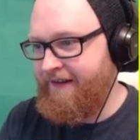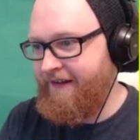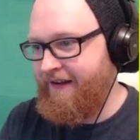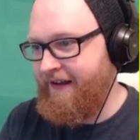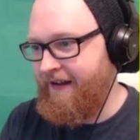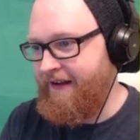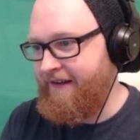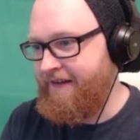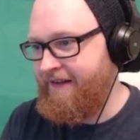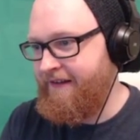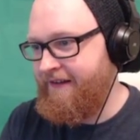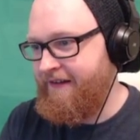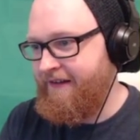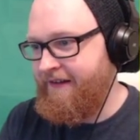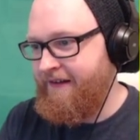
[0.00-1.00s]
Okay.
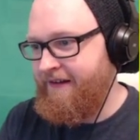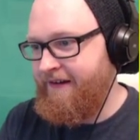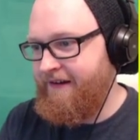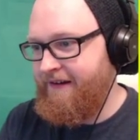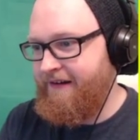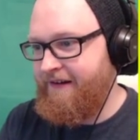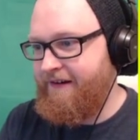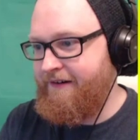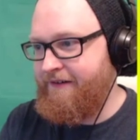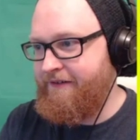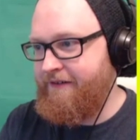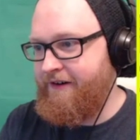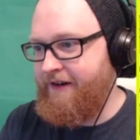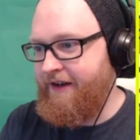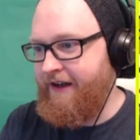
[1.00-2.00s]
Oh,
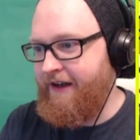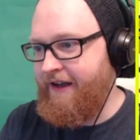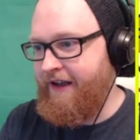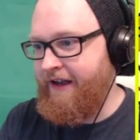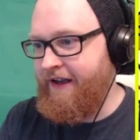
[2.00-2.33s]
right.